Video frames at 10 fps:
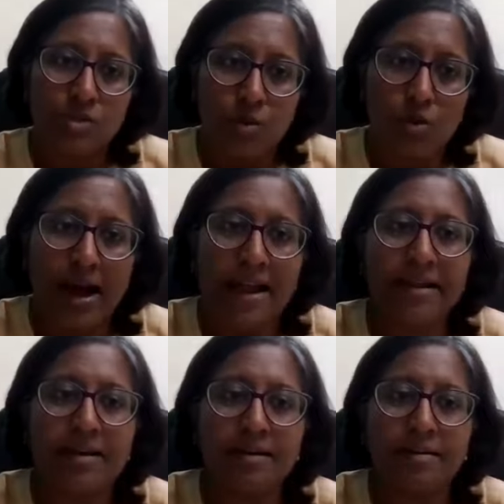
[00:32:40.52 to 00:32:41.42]
So,
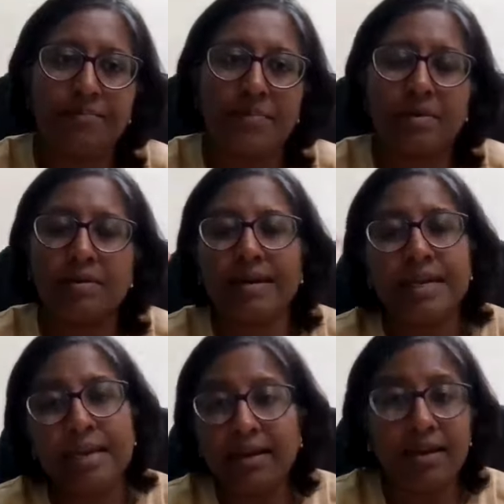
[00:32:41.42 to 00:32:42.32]
and
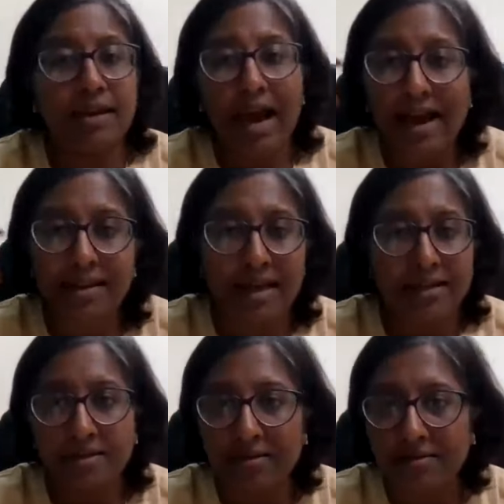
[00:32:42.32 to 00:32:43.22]
he had
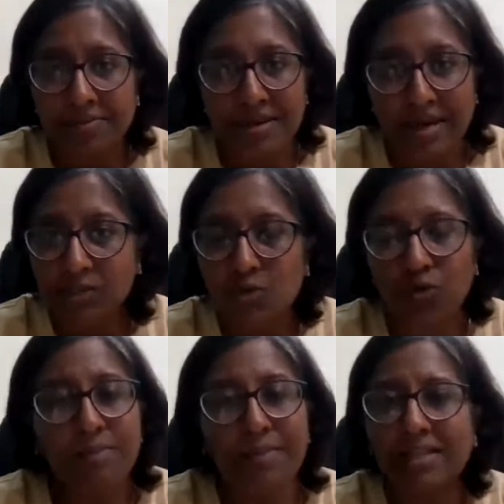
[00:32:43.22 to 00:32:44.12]
that
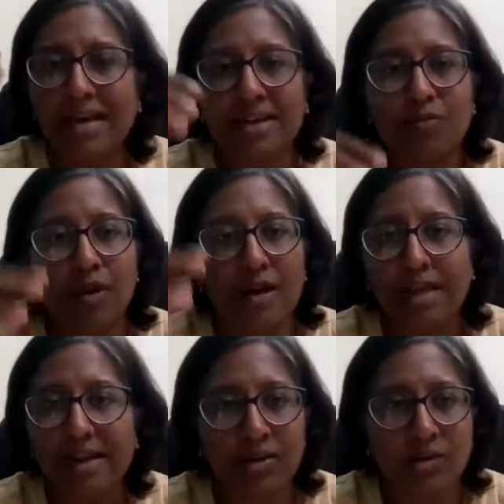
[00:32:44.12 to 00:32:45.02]
ASOM, and
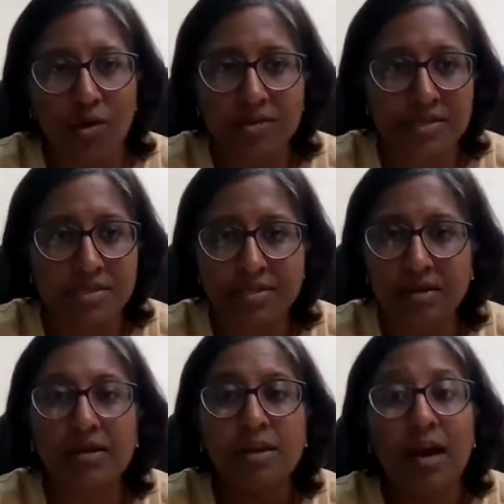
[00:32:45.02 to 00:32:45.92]
that had caused his
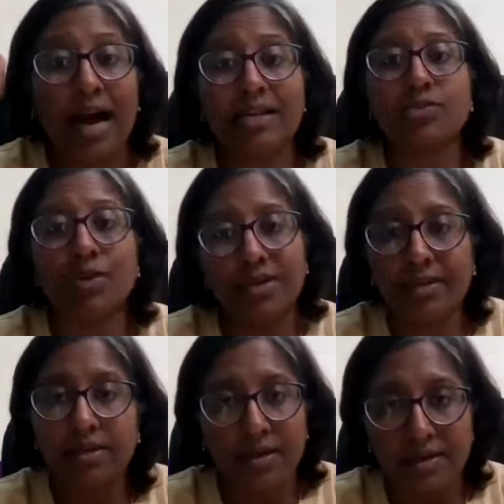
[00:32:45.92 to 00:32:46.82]

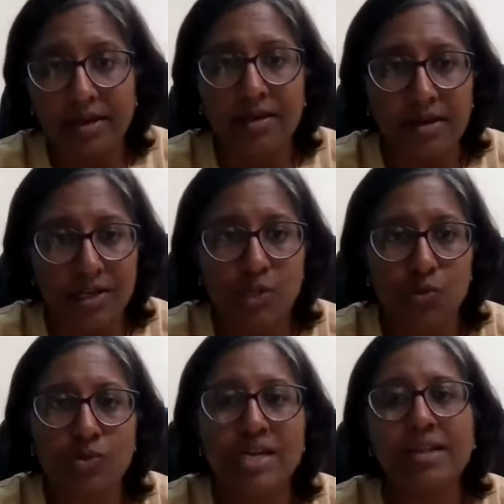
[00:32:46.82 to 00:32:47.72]
isolated hearing
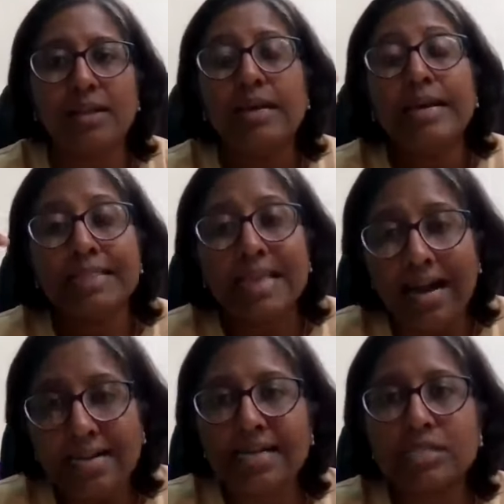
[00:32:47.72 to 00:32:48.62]
issues, and
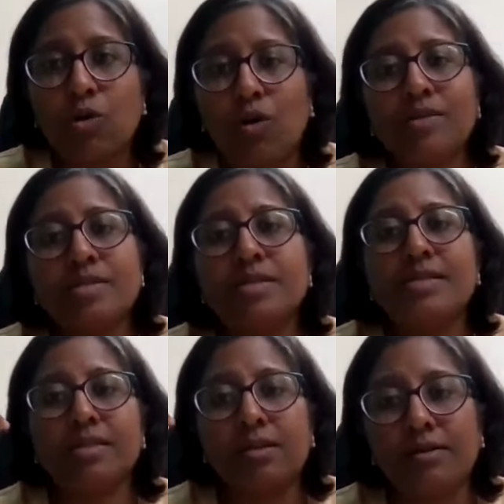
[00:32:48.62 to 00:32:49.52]
that has caused
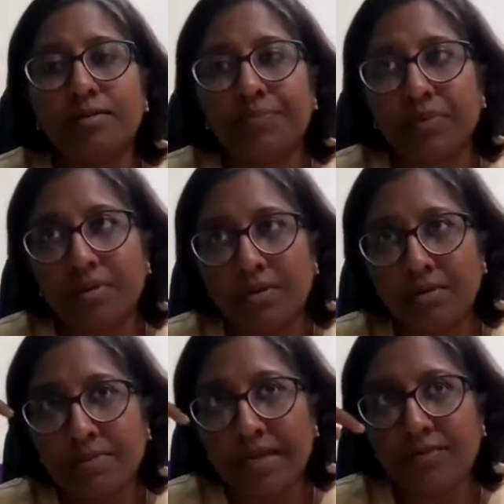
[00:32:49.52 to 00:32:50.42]
his
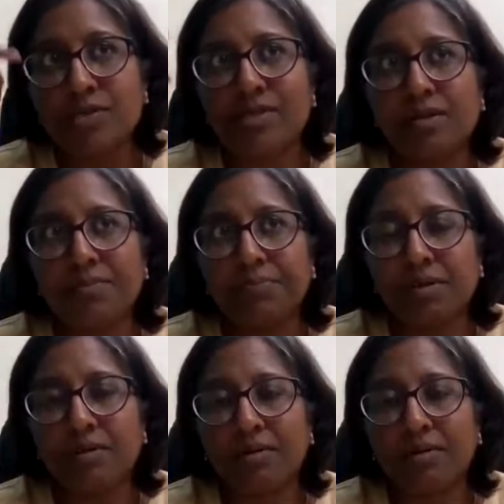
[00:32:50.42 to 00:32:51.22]
there was a